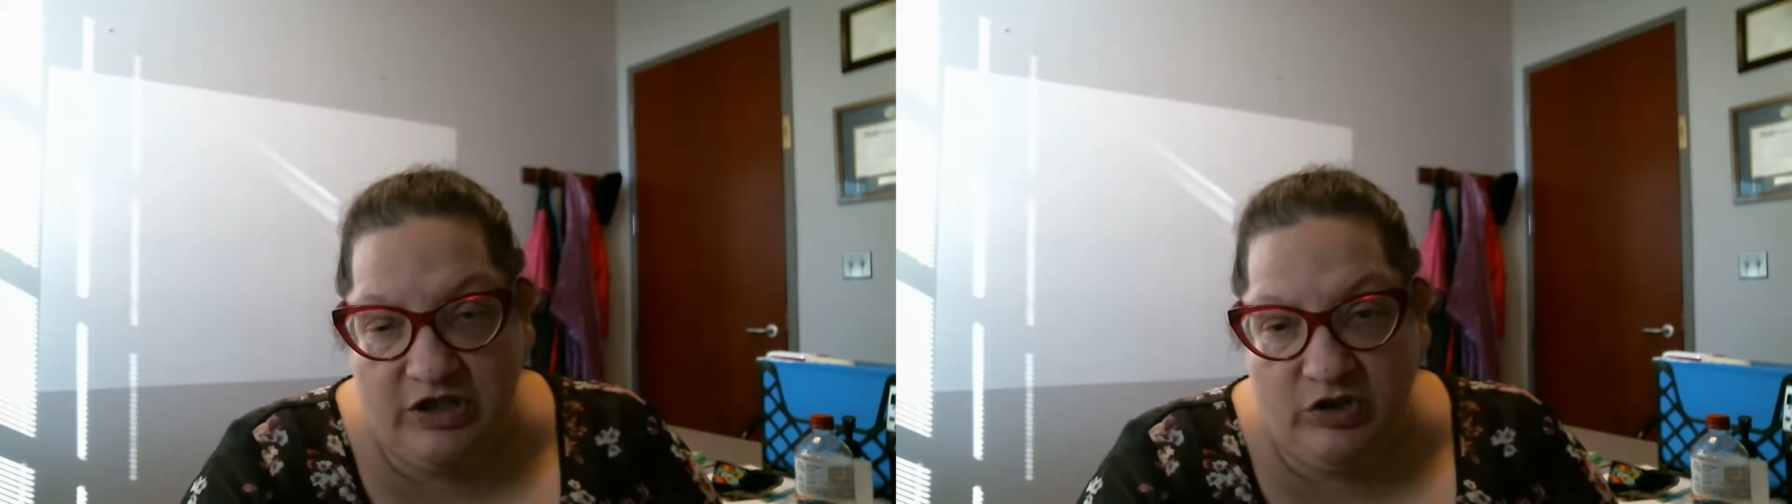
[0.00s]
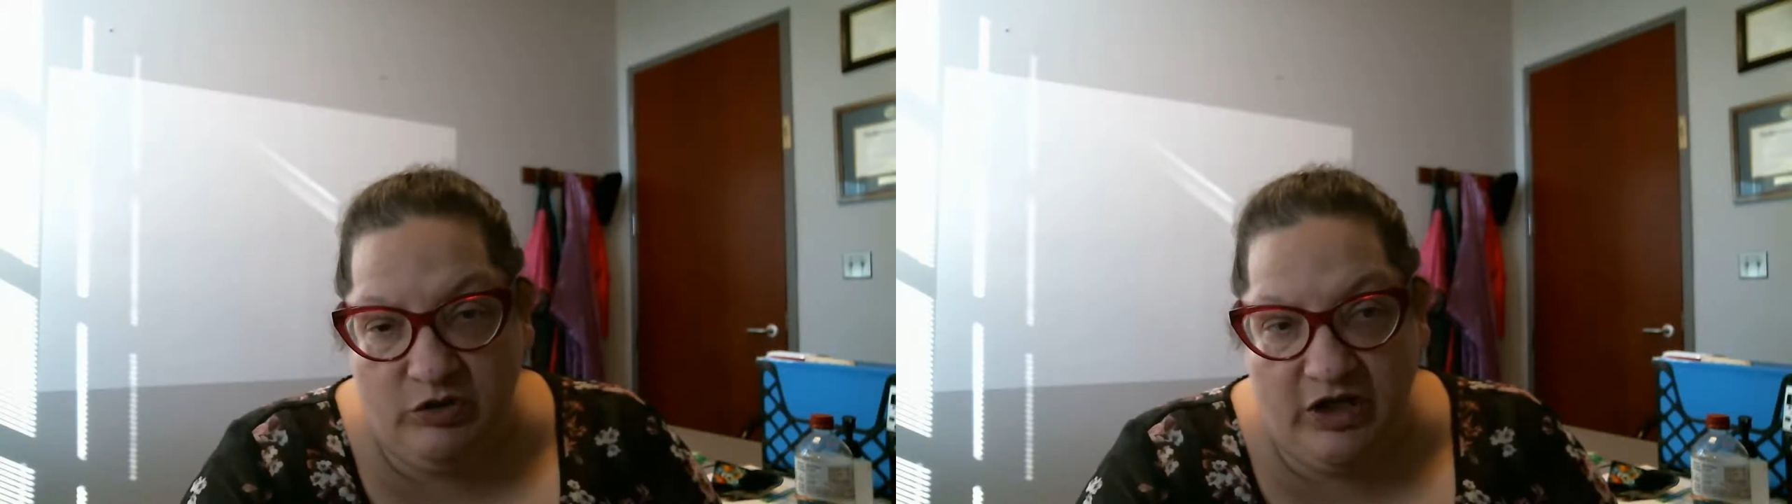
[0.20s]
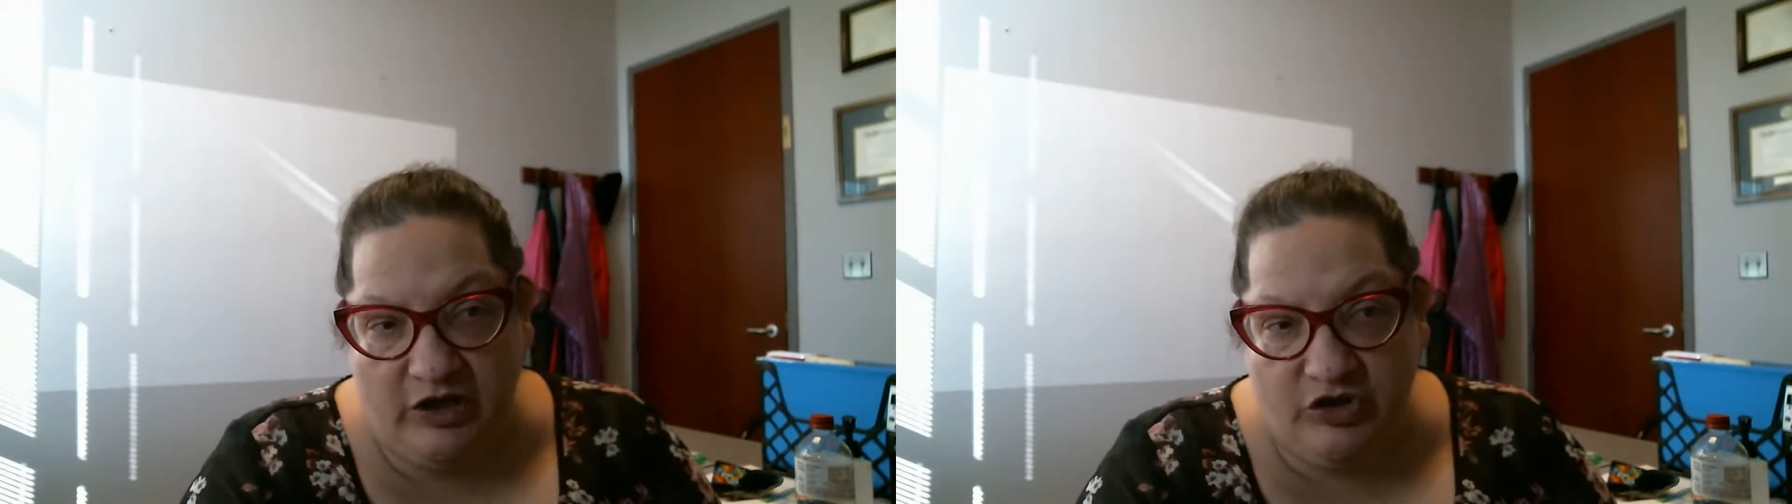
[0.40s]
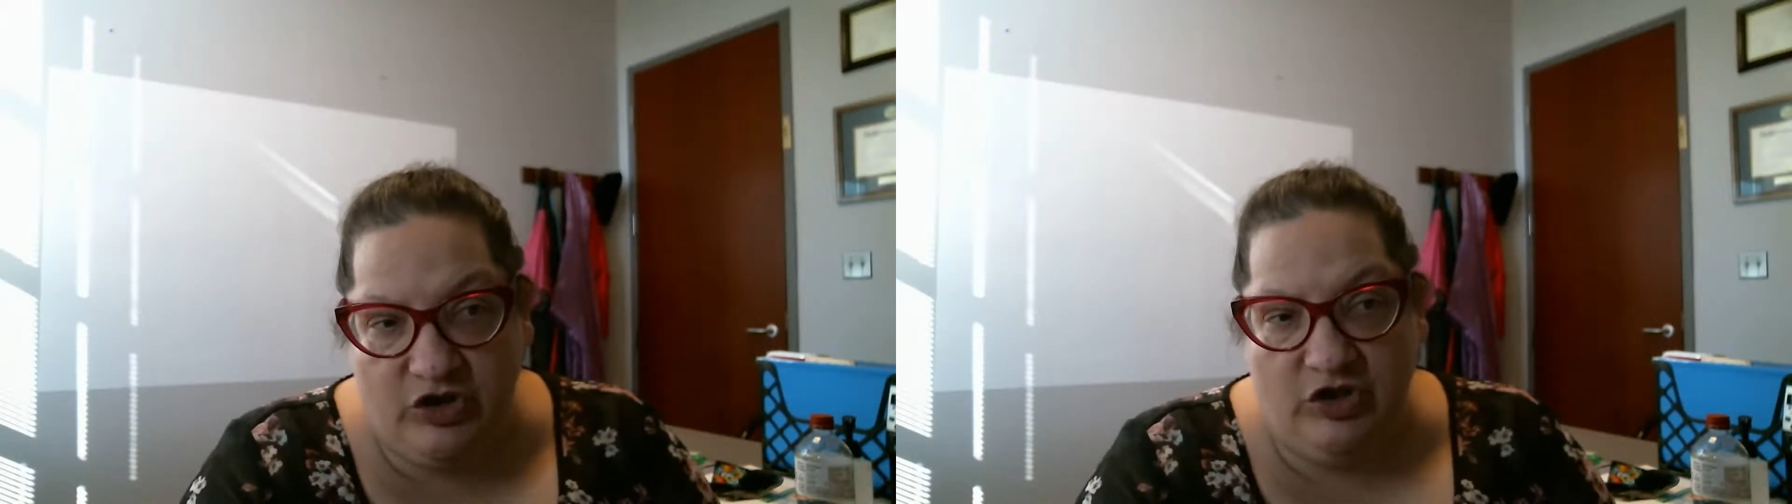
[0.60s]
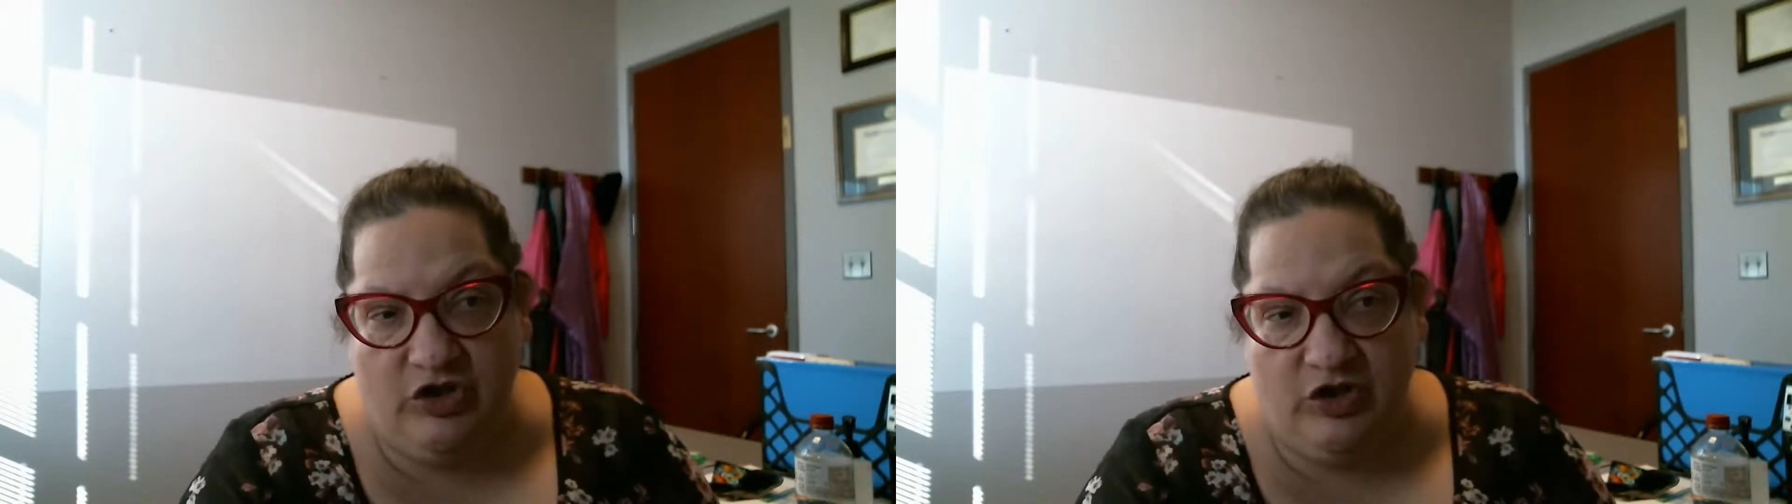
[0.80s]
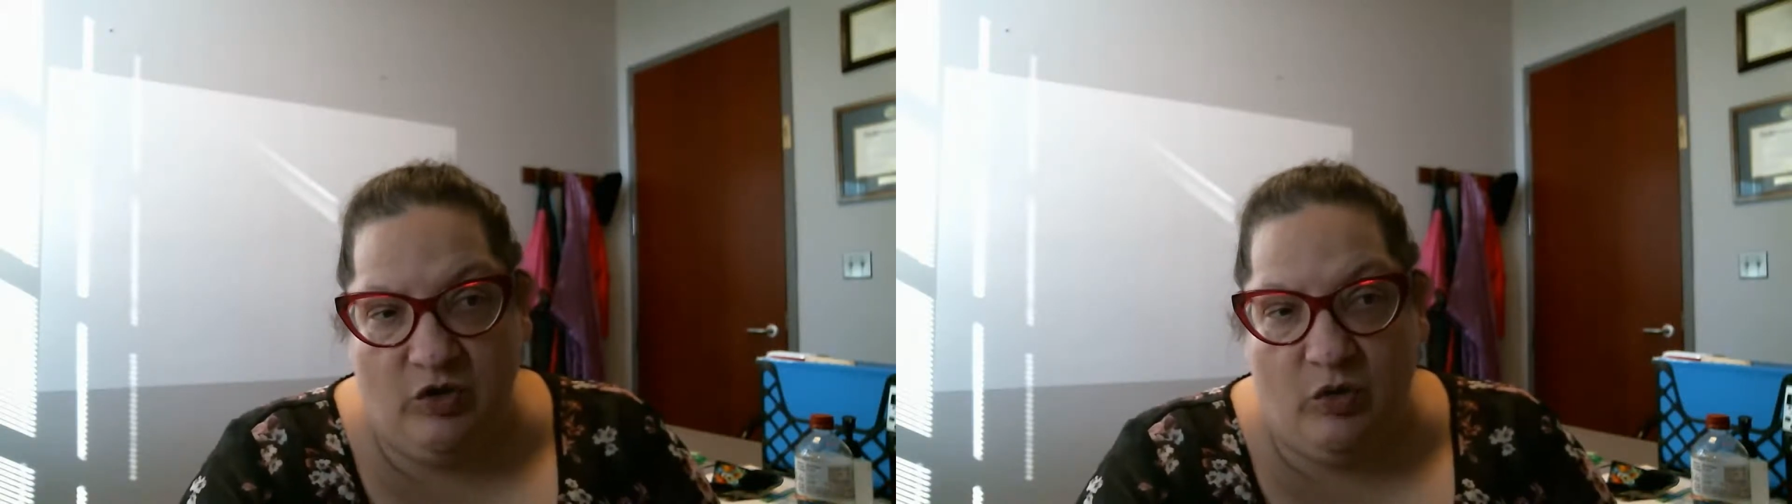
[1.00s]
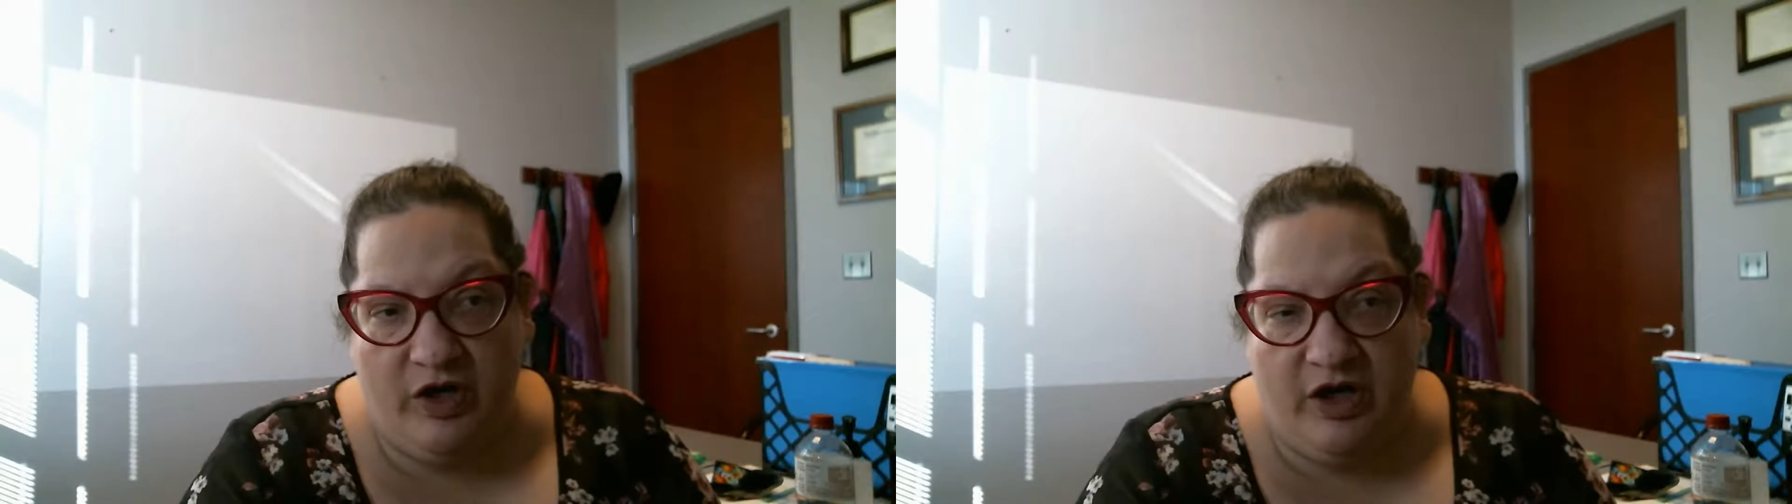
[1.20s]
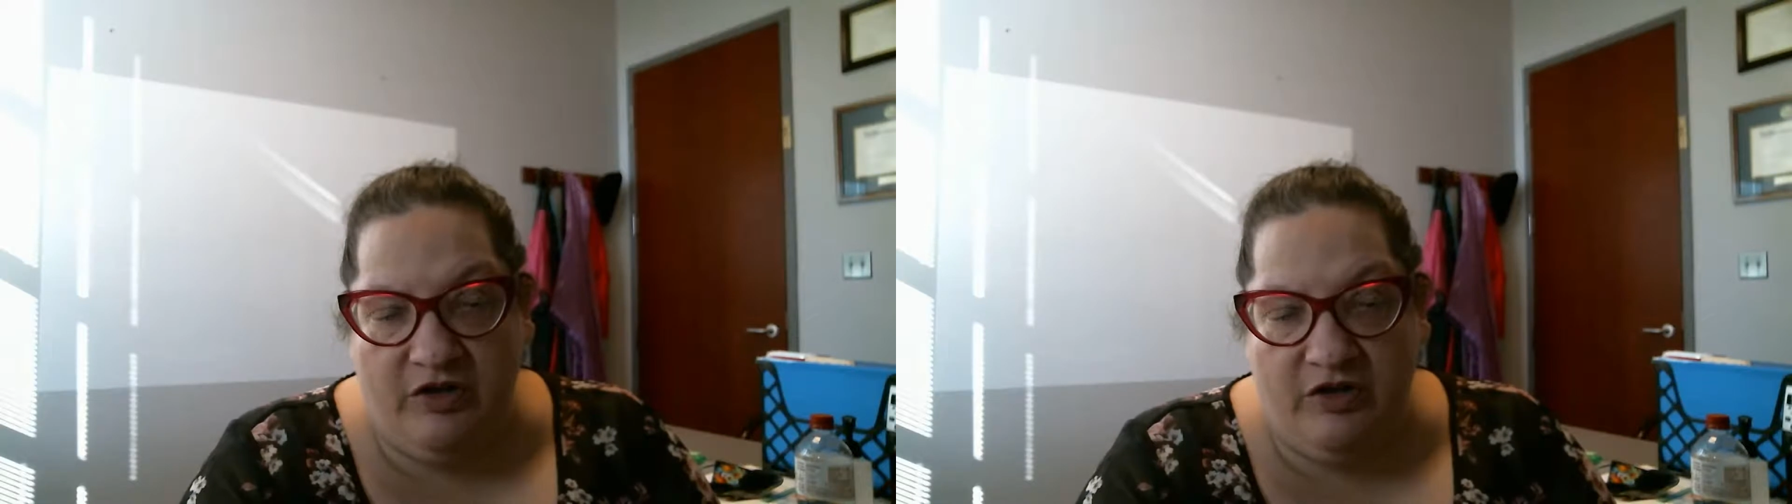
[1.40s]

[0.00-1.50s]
introduction to the Cornell